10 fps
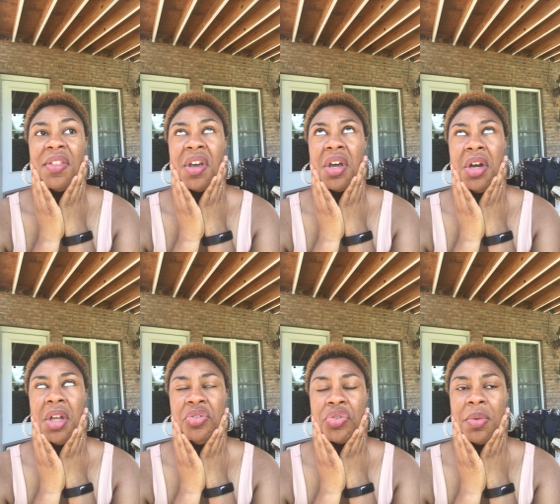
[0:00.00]
the
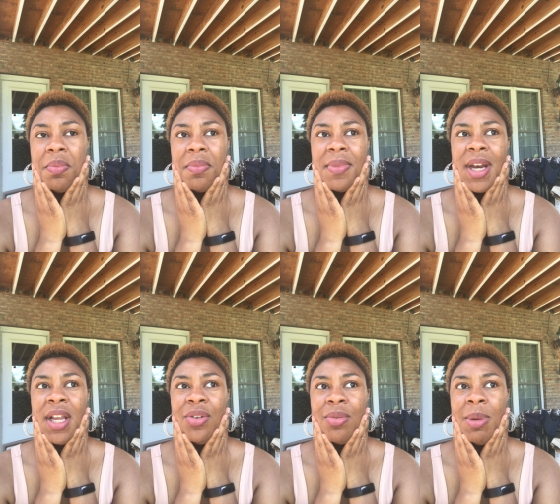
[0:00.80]
conundrum that I
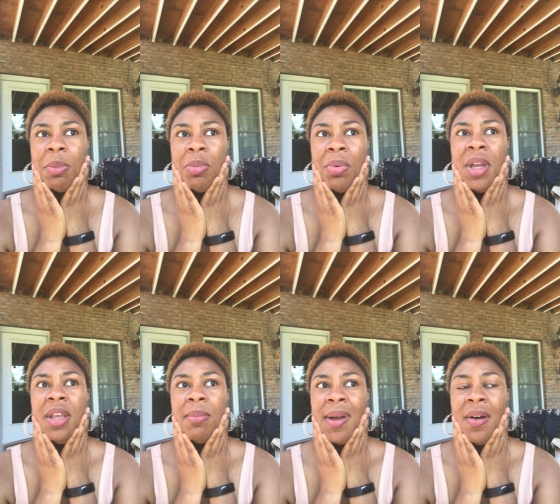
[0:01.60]
can remember
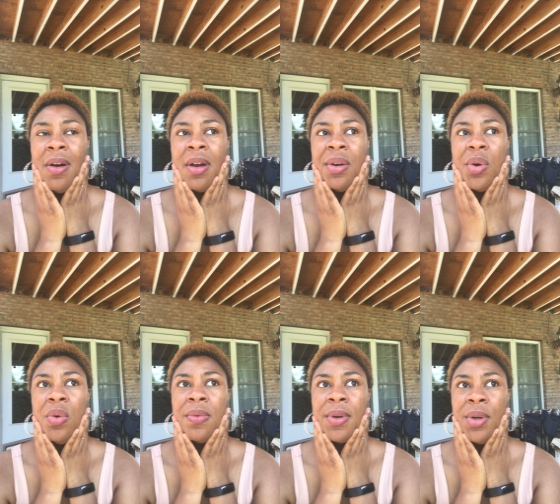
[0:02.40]
breaking my heart
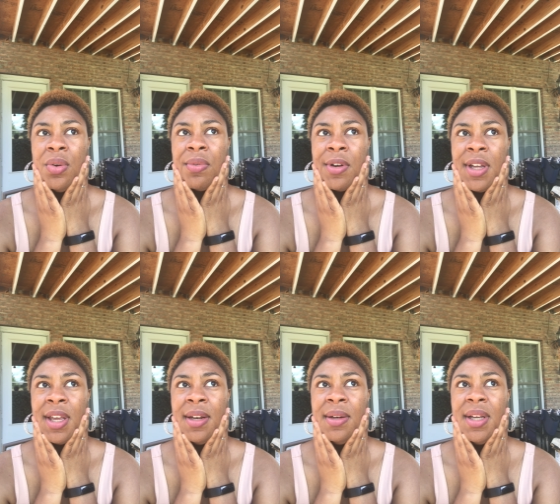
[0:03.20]
over and over
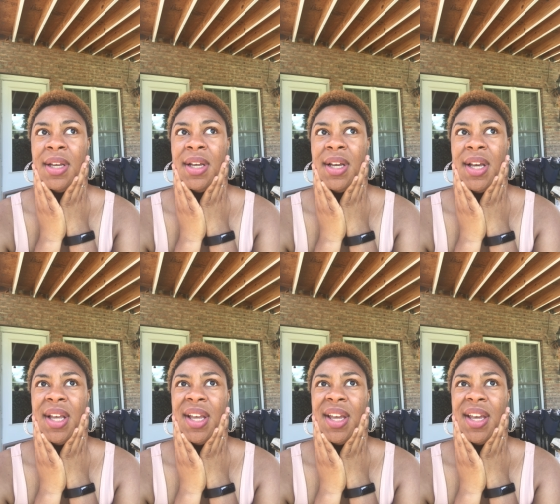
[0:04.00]
again
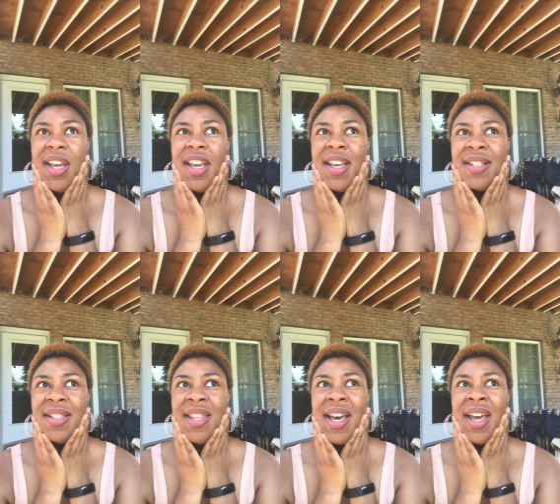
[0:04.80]

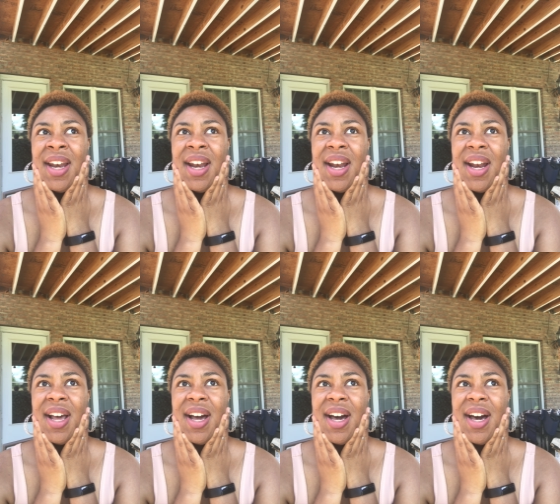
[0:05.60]
is that
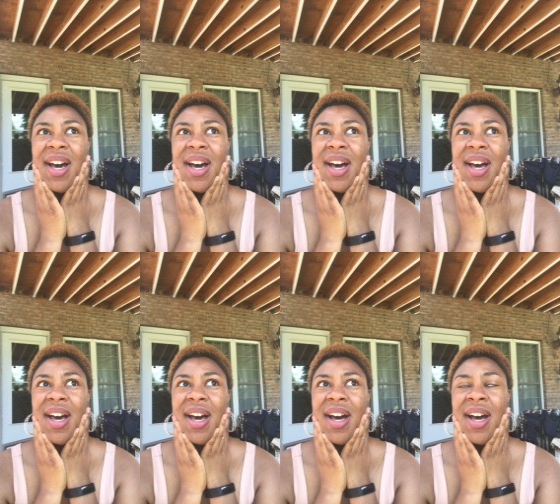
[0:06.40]

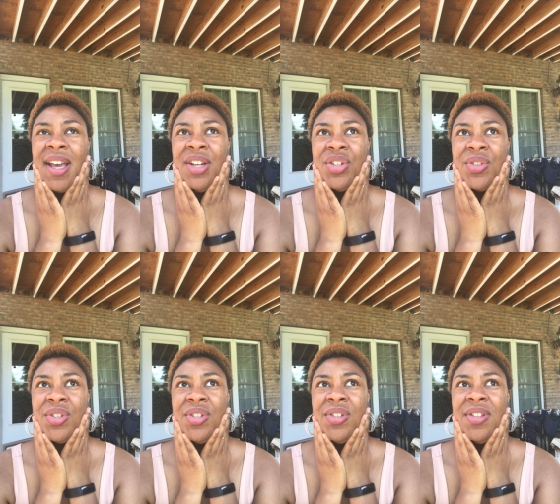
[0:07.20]
I
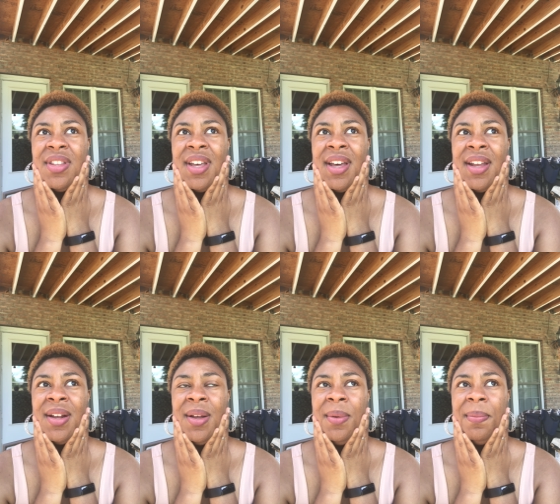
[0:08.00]
understood that
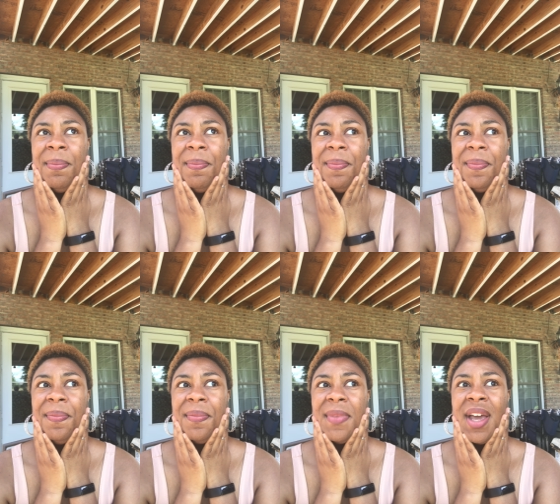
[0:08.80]
um,
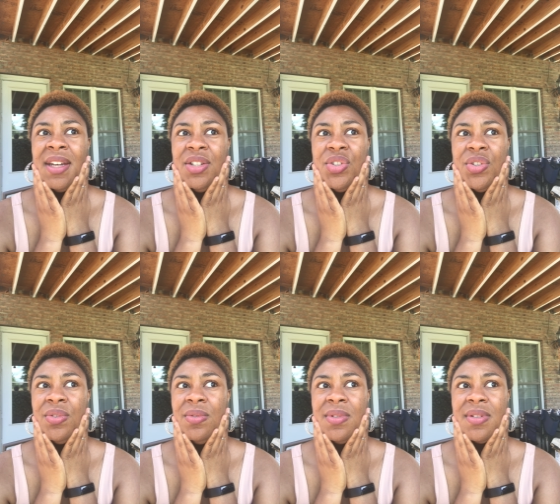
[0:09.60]
I didn't
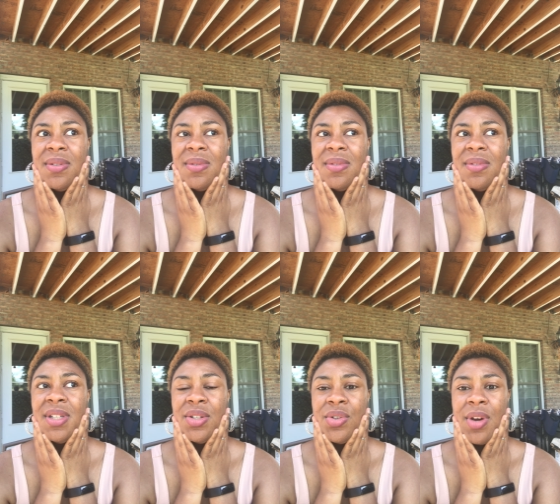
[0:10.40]
choose
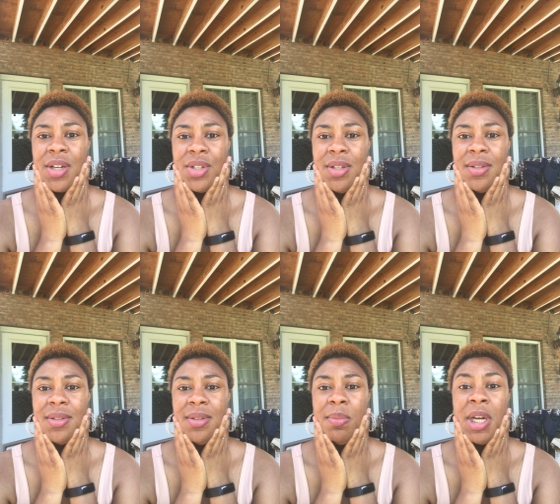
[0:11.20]
this attraction,
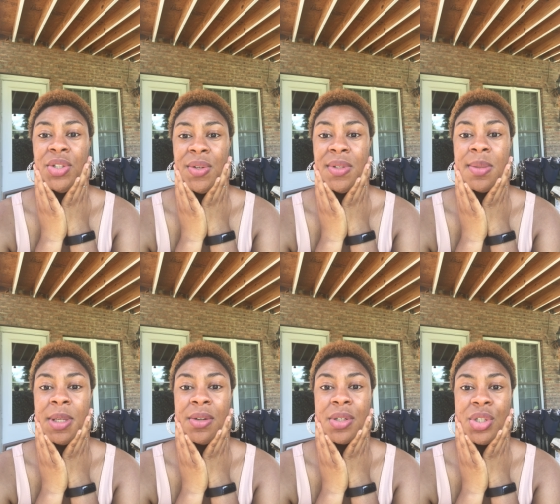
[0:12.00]
but I chose to
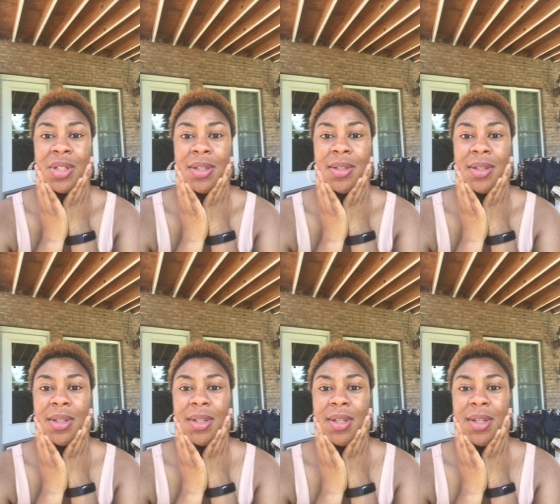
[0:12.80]
be a Christian.
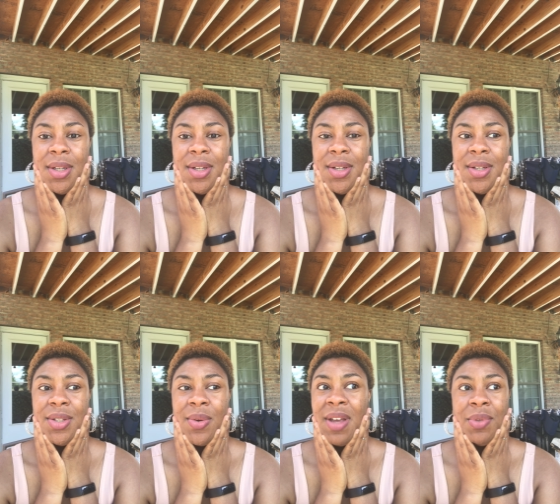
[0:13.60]

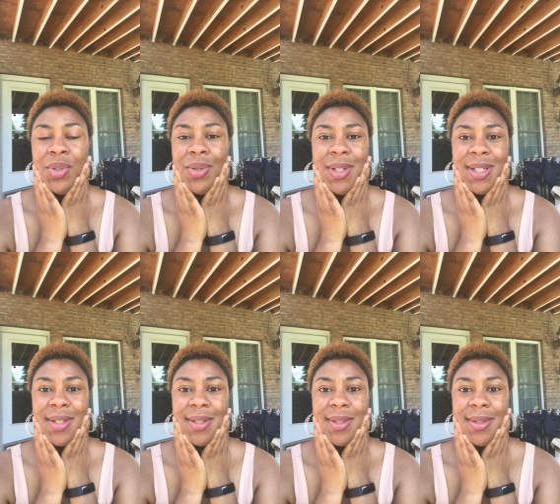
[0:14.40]
So I have no choice.